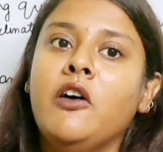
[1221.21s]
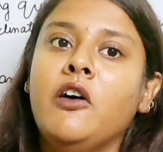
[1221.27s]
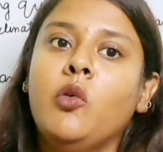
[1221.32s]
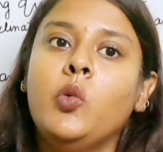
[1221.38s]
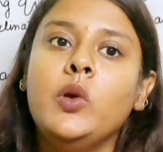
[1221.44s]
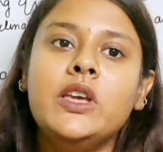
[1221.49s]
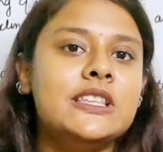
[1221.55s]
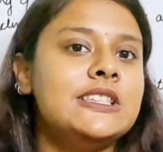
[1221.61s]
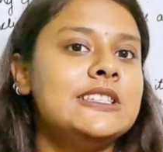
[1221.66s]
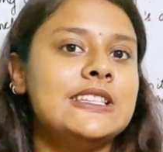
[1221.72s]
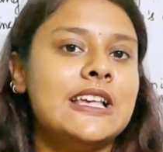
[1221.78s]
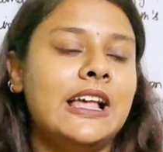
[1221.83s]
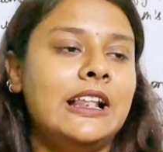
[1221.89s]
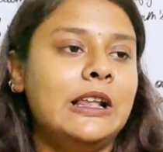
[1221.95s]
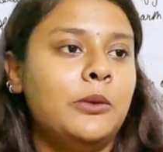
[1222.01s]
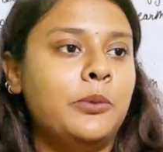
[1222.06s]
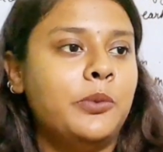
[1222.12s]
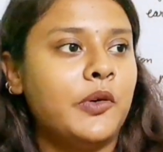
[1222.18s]
We
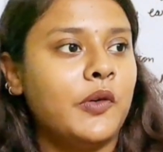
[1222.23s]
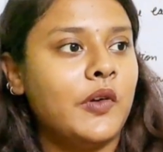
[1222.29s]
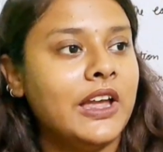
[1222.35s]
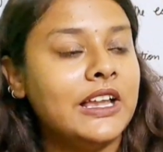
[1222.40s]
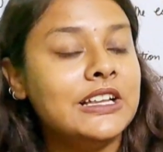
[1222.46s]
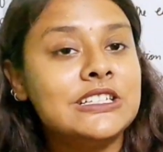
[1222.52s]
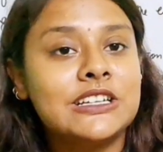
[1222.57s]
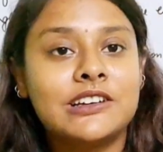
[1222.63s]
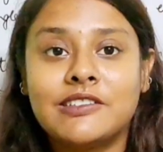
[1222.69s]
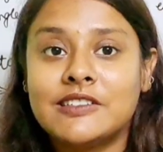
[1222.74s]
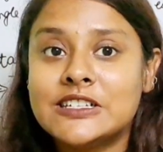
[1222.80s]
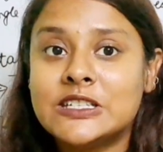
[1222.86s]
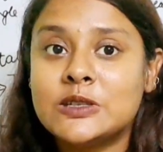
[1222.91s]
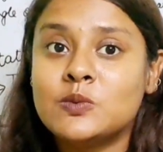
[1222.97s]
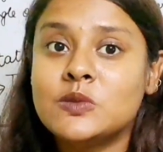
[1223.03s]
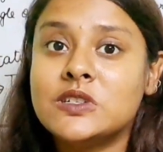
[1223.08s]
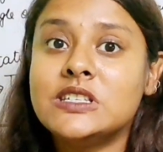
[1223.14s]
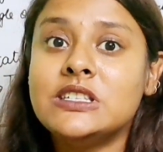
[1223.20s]
celebrate
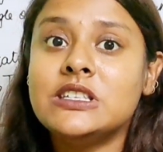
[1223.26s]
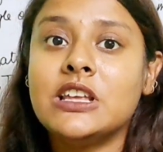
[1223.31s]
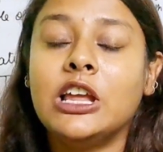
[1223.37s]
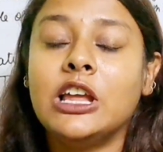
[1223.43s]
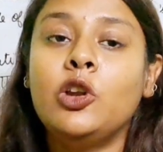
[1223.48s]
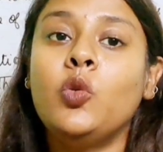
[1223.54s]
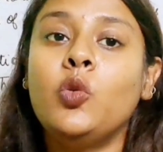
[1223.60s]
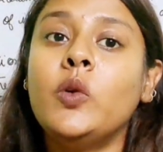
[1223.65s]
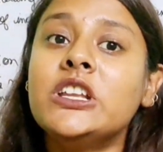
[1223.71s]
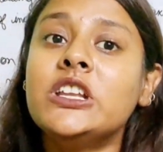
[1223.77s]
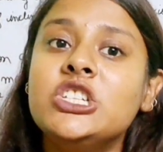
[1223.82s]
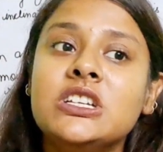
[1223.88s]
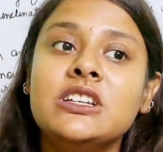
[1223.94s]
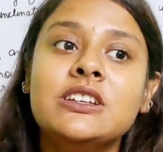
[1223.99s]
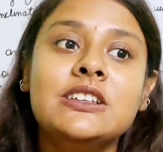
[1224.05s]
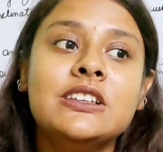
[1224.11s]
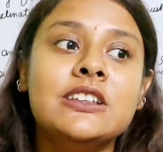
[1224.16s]
Christmas in which